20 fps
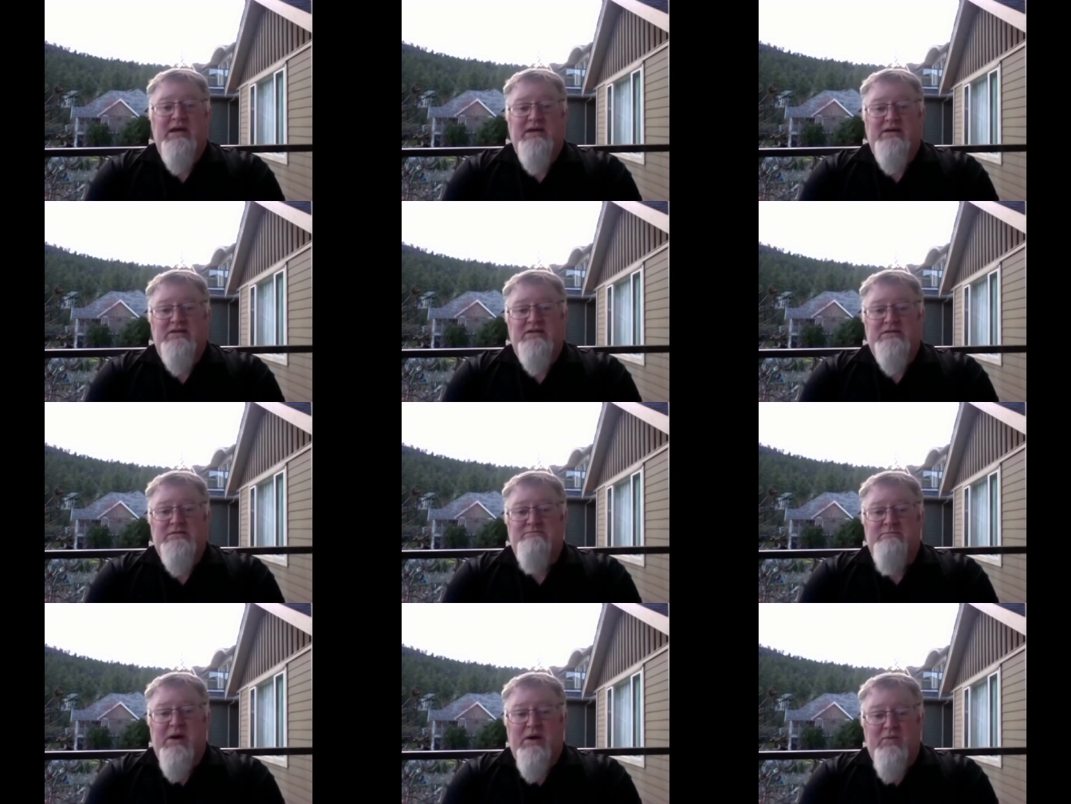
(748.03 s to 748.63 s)
else,
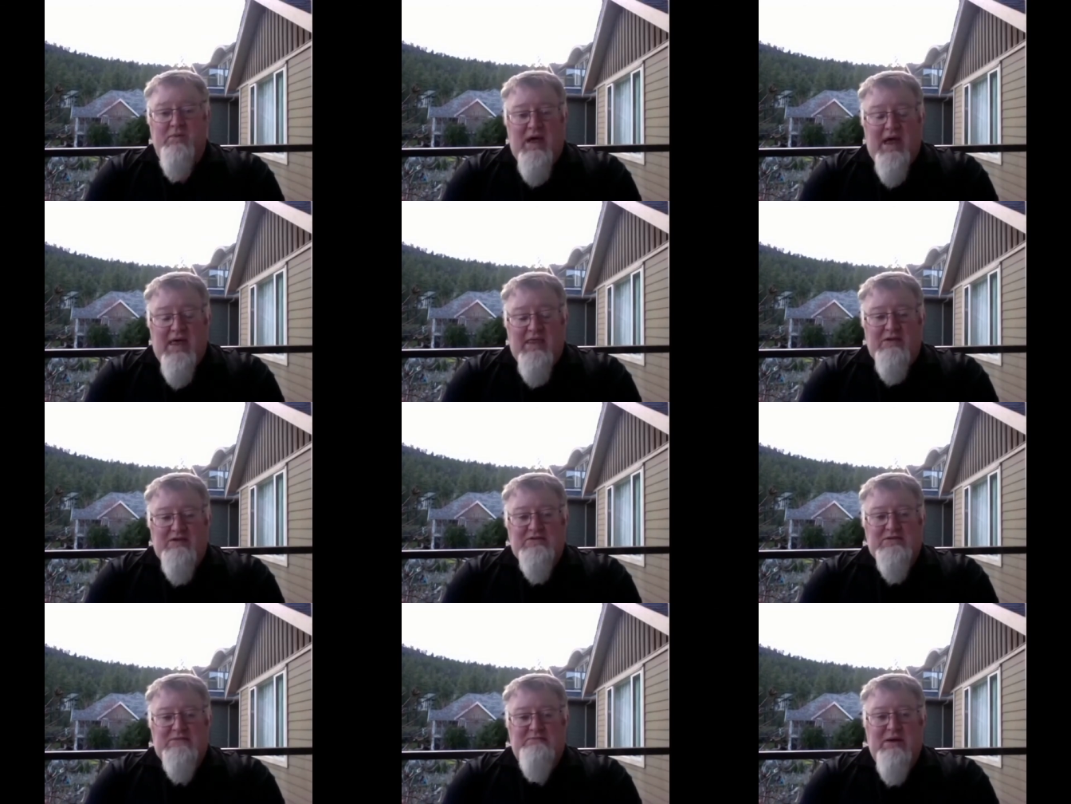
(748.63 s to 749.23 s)
but rather
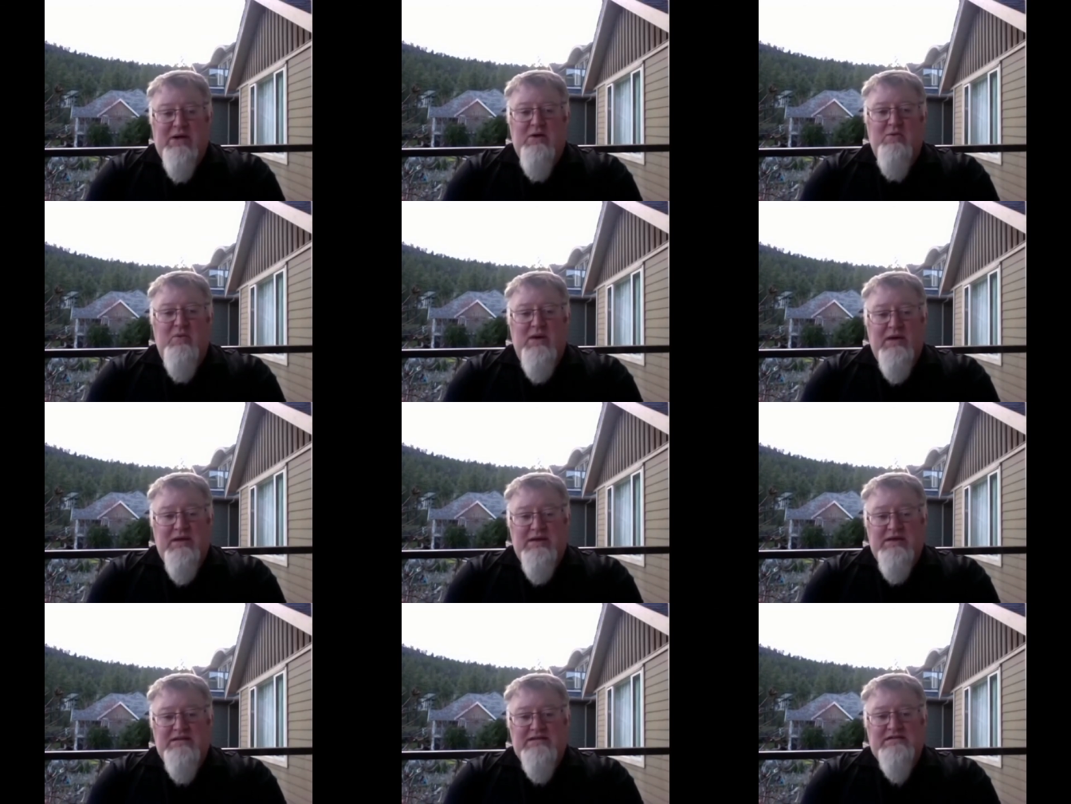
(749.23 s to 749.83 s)
to bear
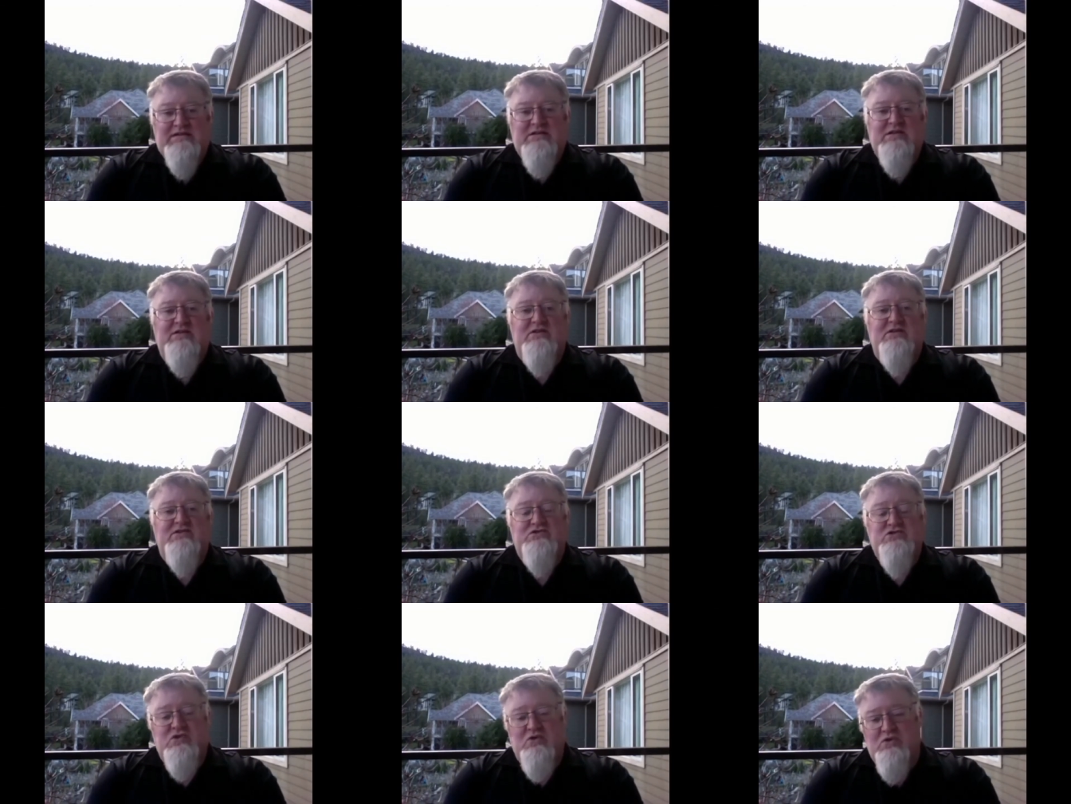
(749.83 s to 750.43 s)
witness to the
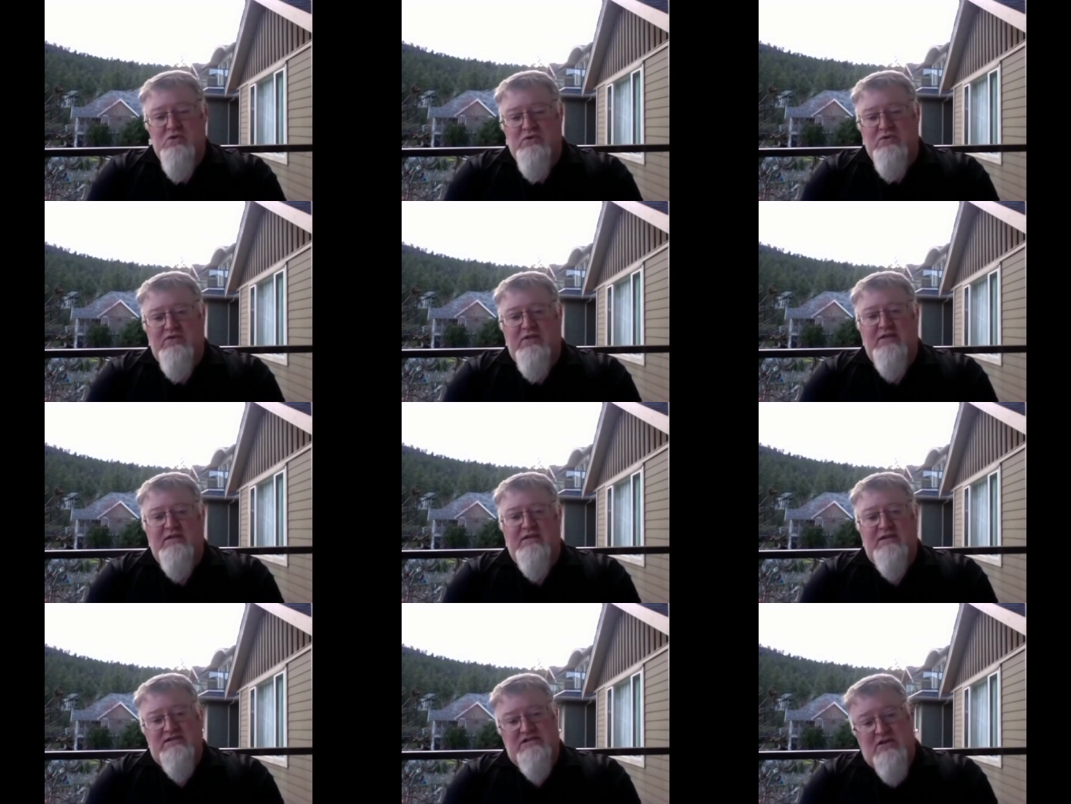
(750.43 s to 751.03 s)
truth that
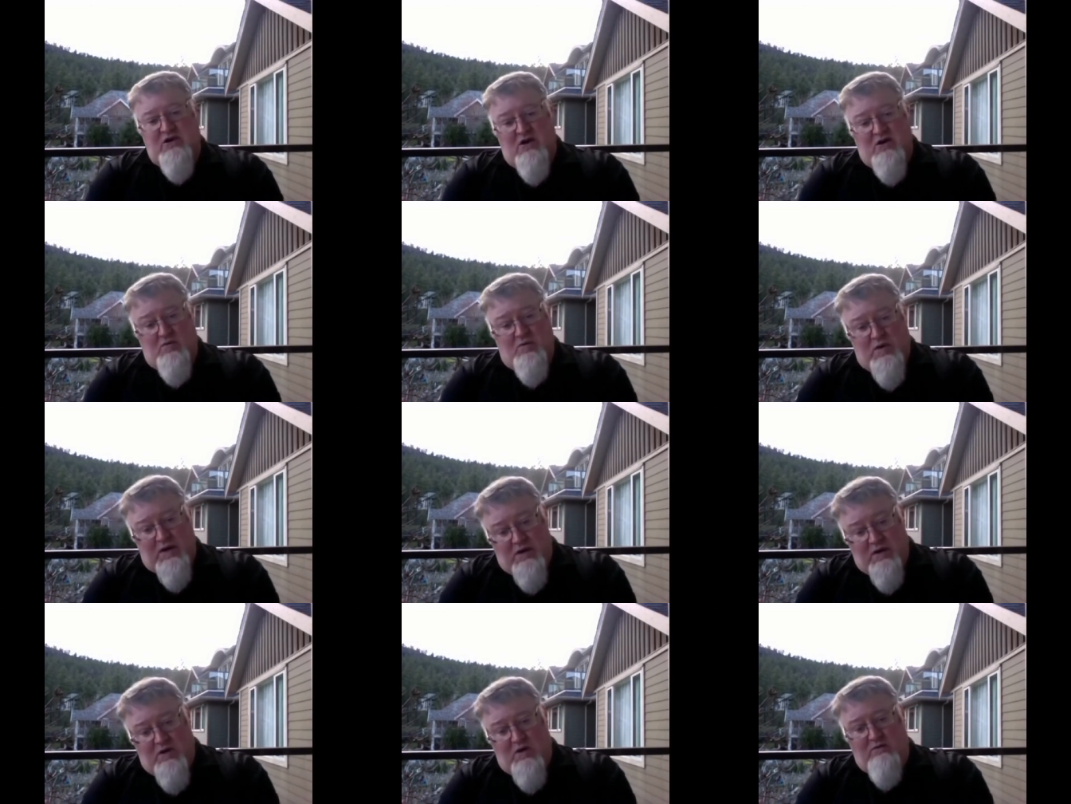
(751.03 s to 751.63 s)
this God
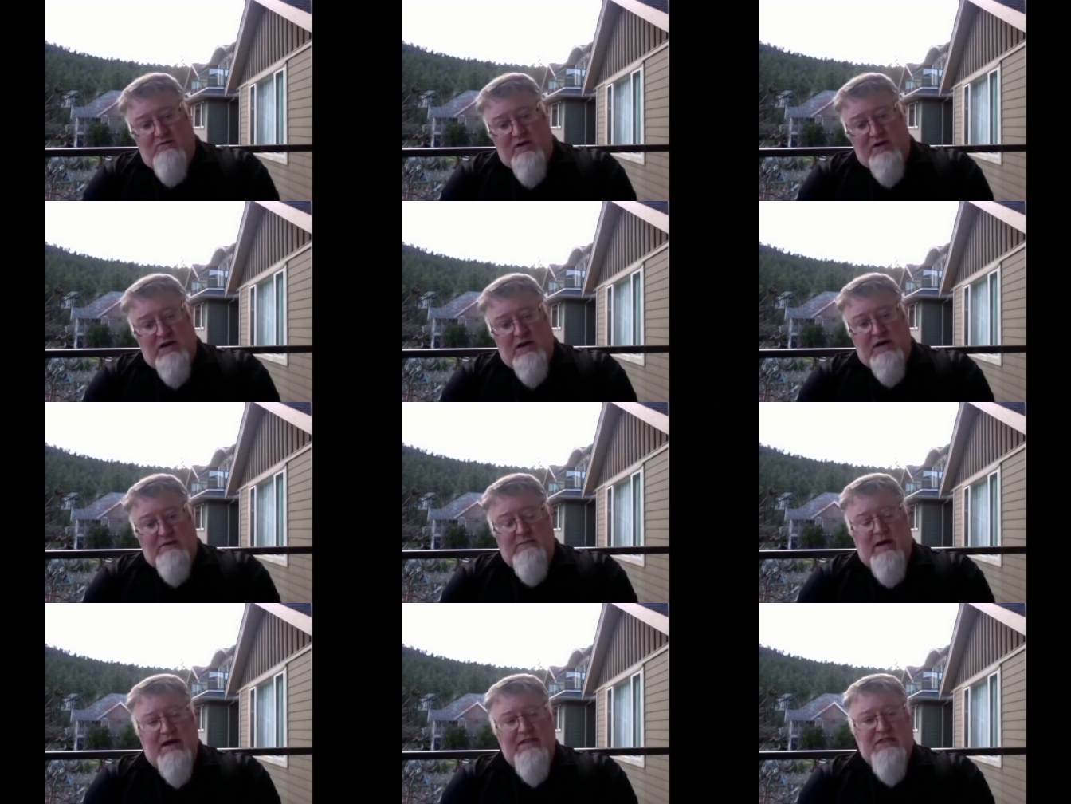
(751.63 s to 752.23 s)
will overcome.
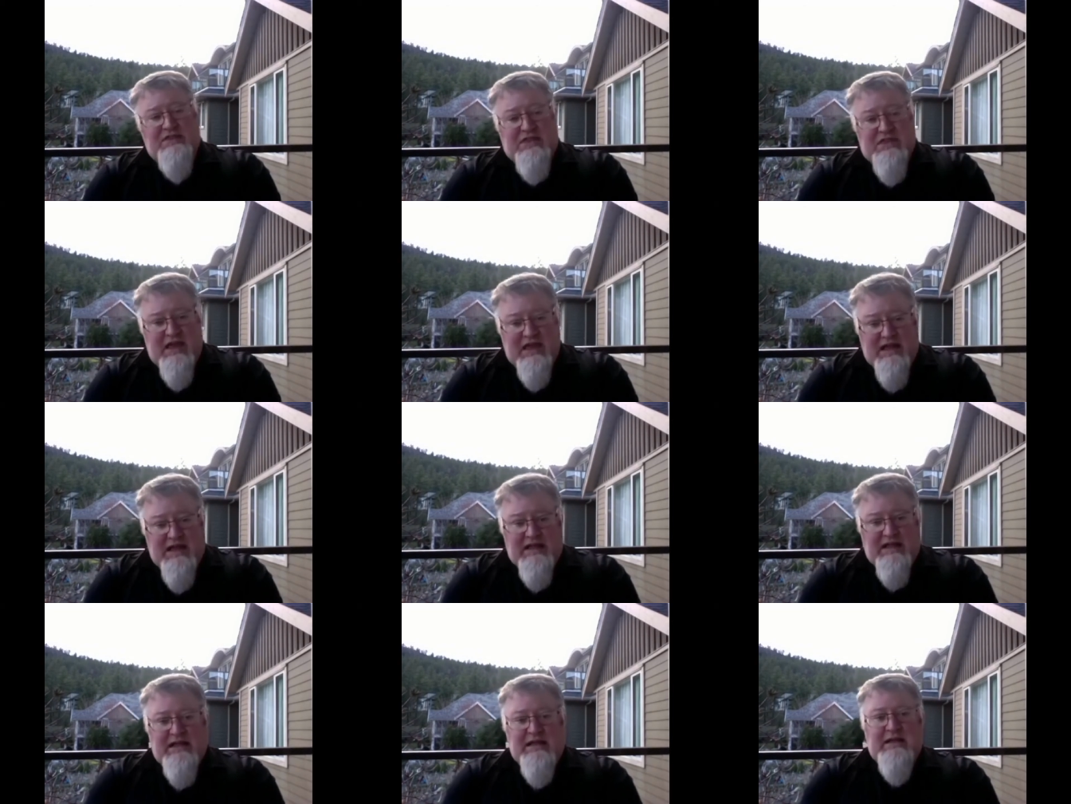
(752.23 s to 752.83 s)
I think
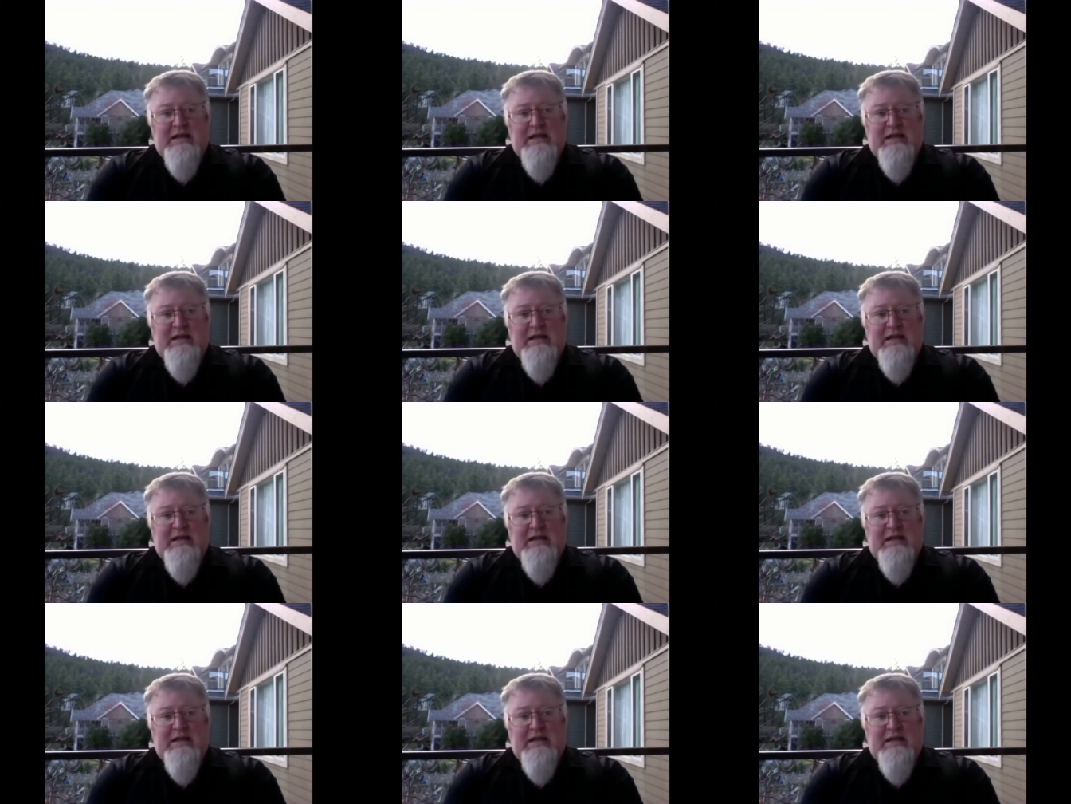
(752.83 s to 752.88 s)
